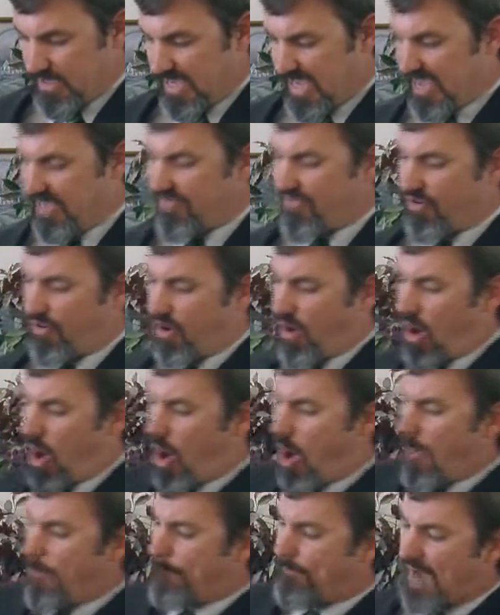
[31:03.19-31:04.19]
in their
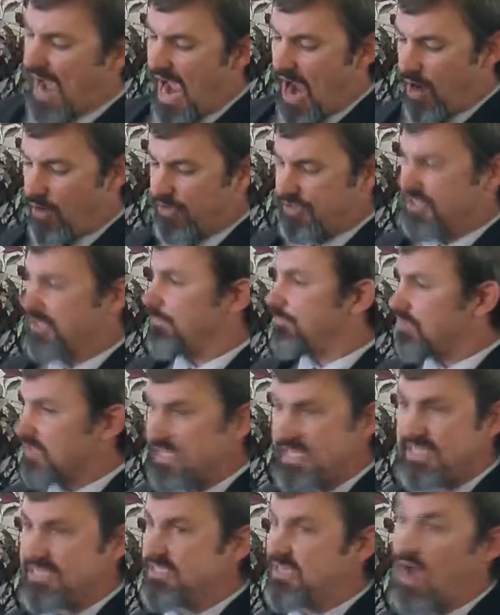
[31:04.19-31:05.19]
own power to
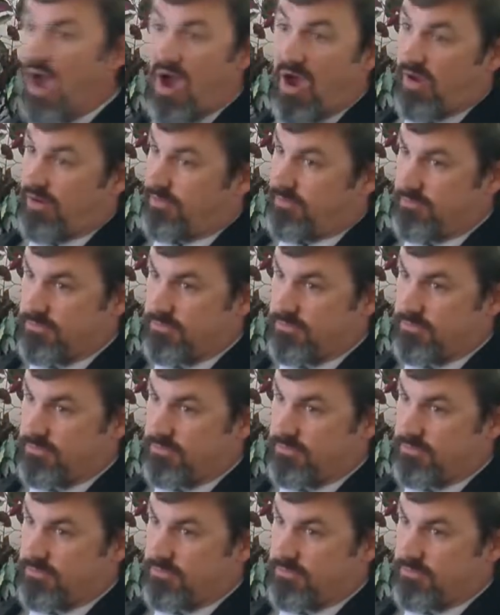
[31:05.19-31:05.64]
please God,